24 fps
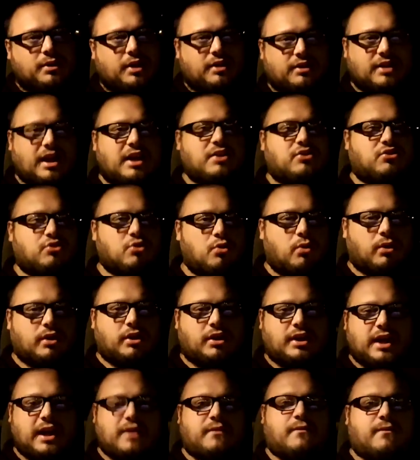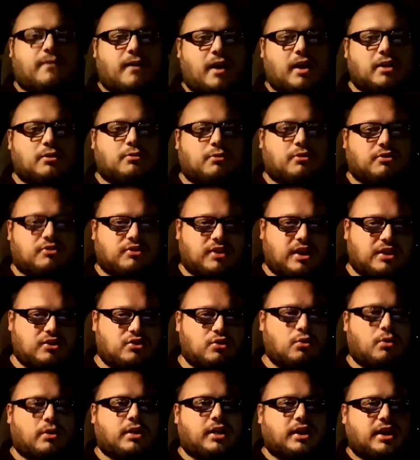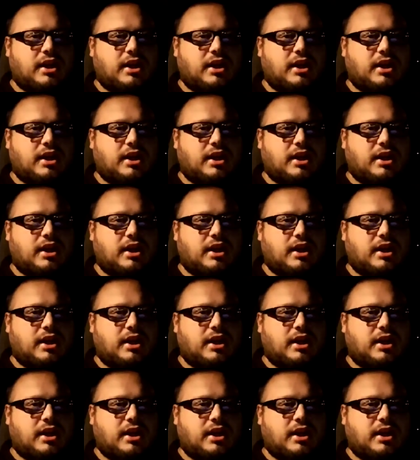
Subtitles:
because I do want to gain followers and I do want